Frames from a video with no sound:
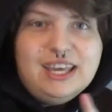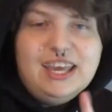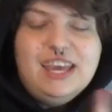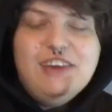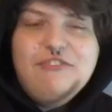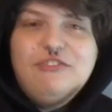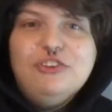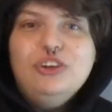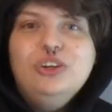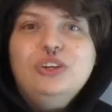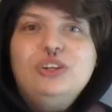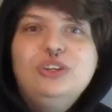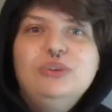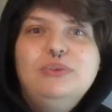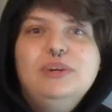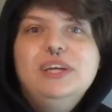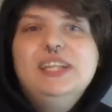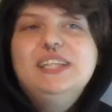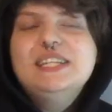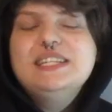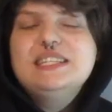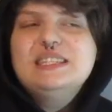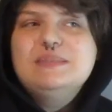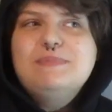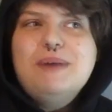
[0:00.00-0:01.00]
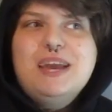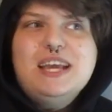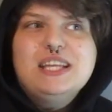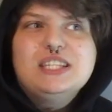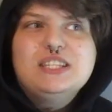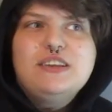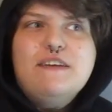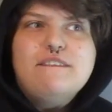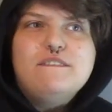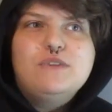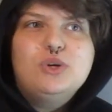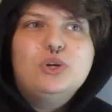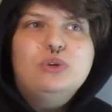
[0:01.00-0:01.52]
If you're doing this
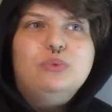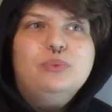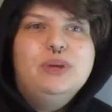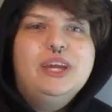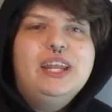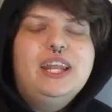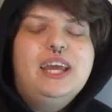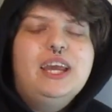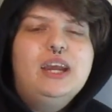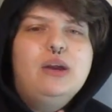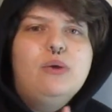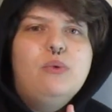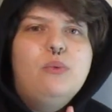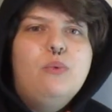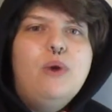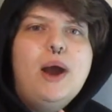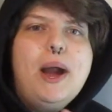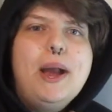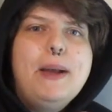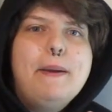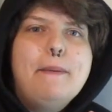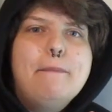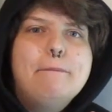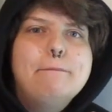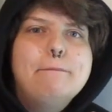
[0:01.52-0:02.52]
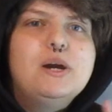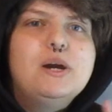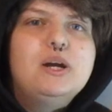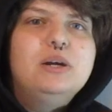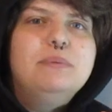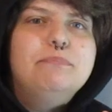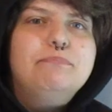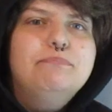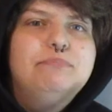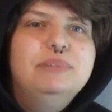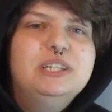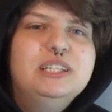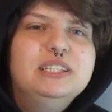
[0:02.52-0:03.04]
space for reading, what are
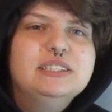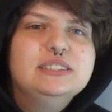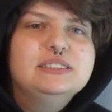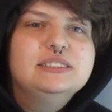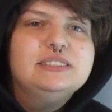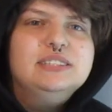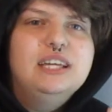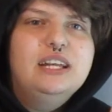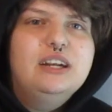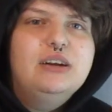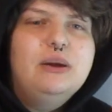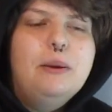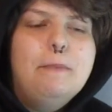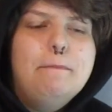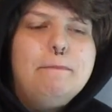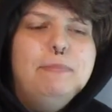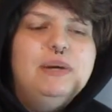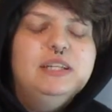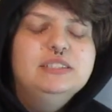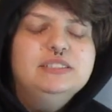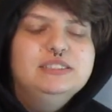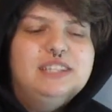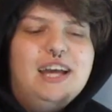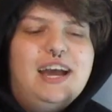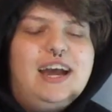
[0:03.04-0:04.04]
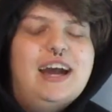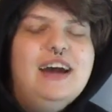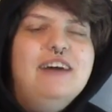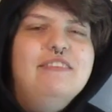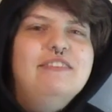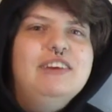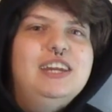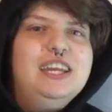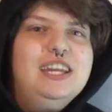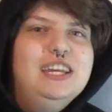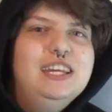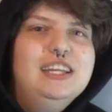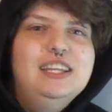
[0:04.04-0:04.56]
books that are
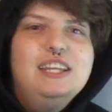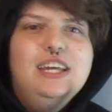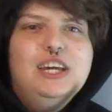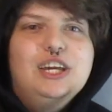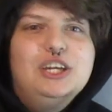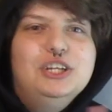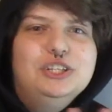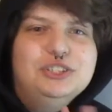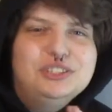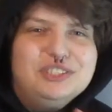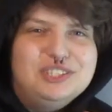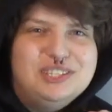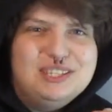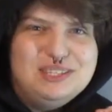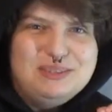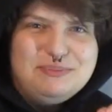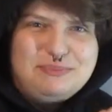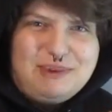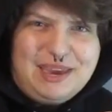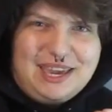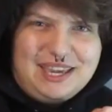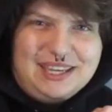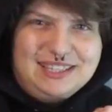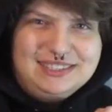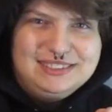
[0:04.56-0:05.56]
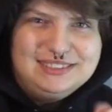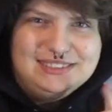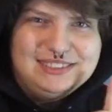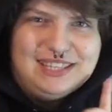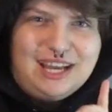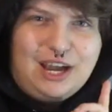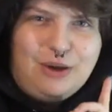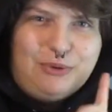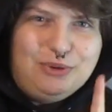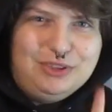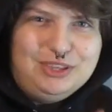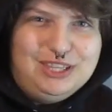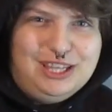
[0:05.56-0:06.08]
must-have in your space?
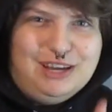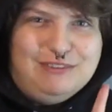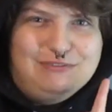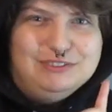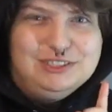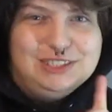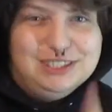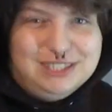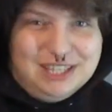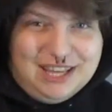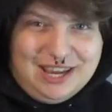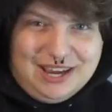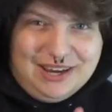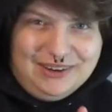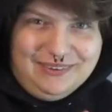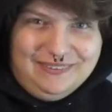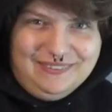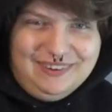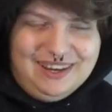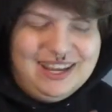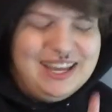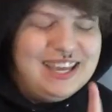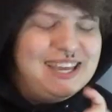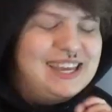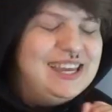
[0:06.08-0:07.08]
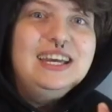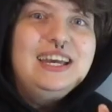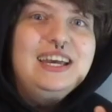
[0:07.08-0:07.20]
I would love to know.